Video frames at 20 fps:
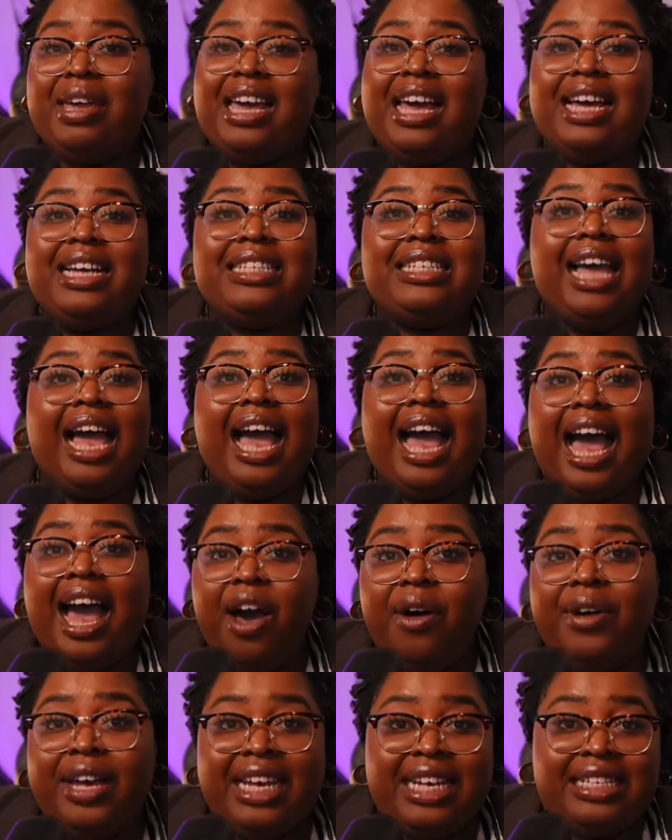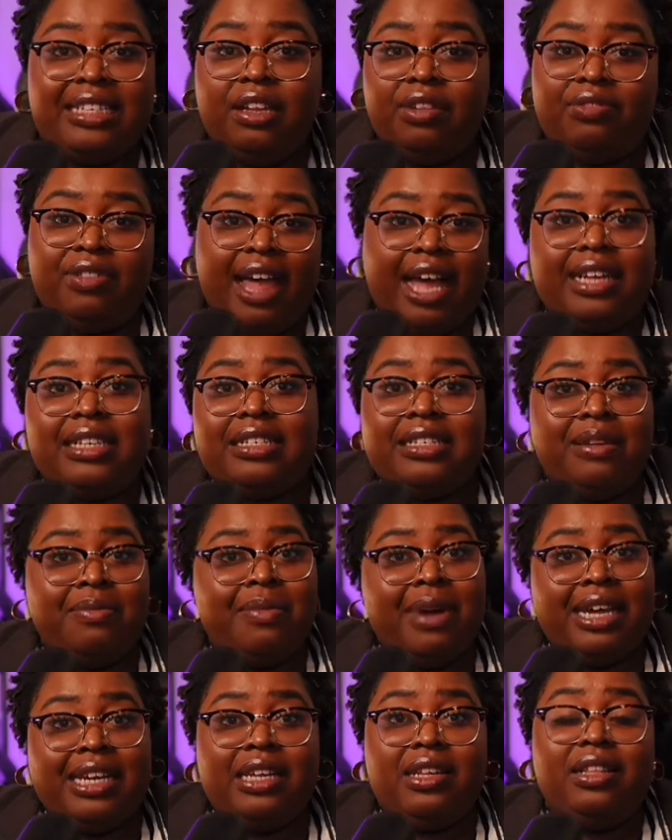Because how is it that
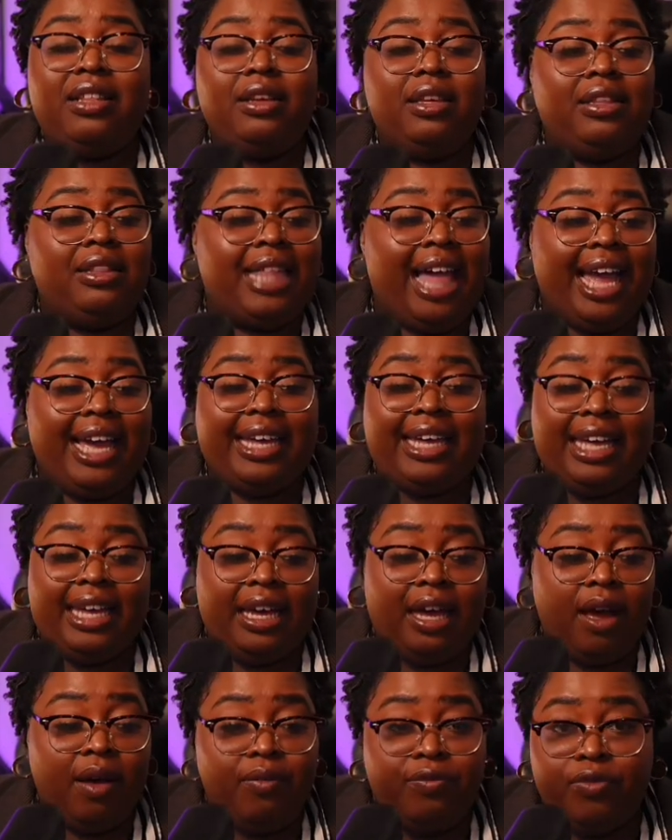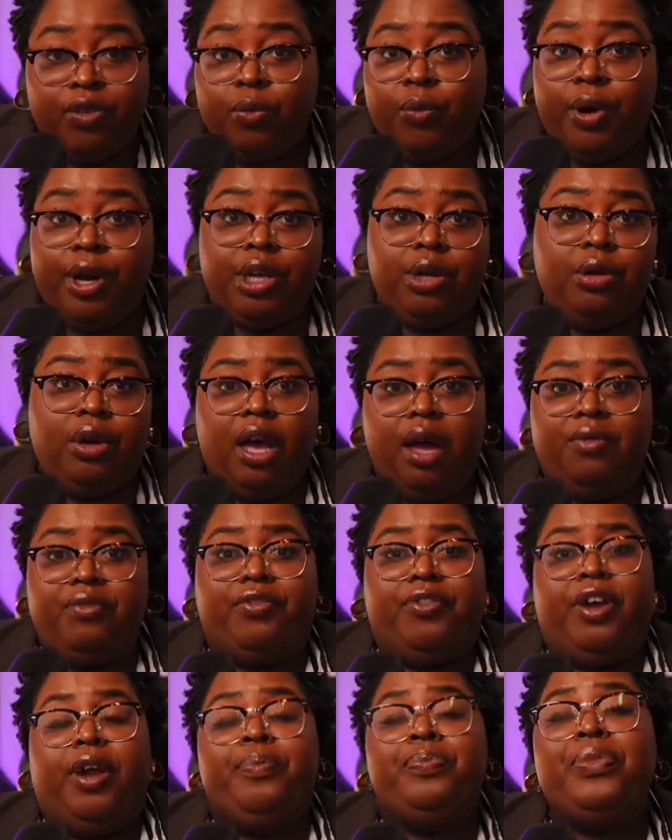somebody that can come from where you come
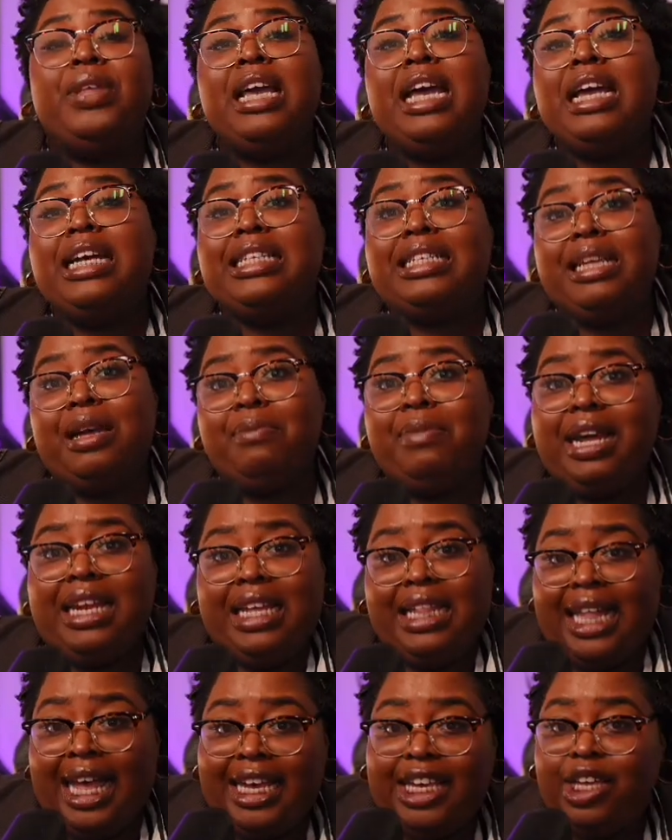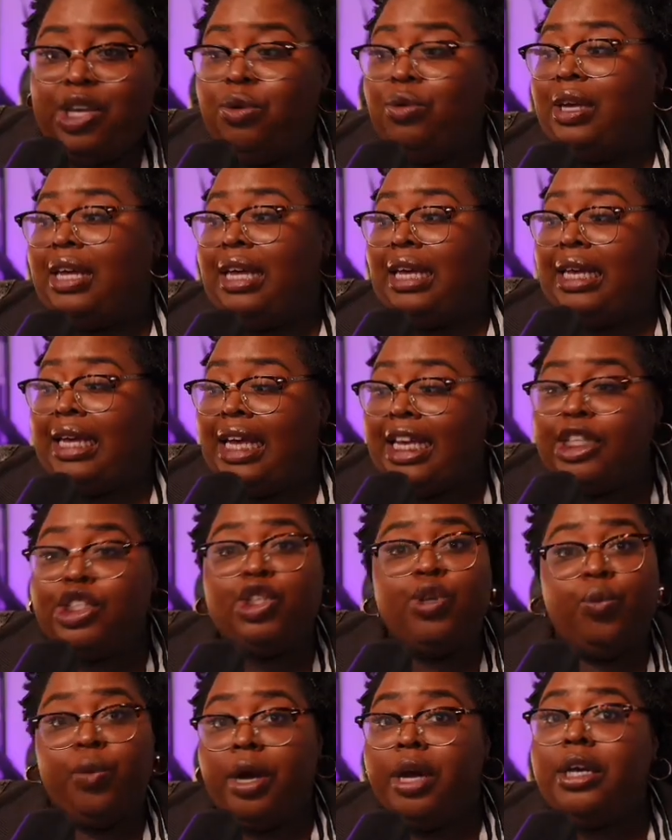from, somebody like you, can get
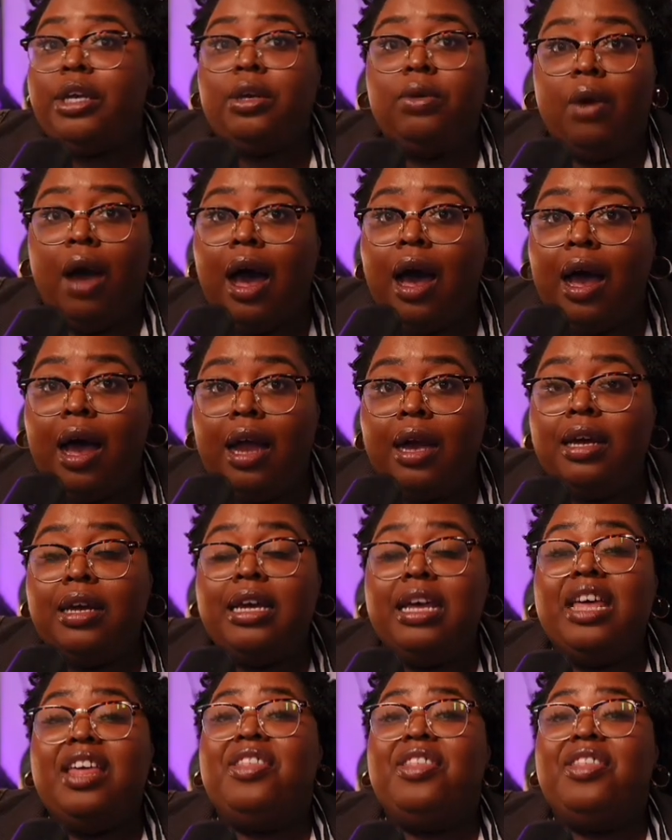to where you are?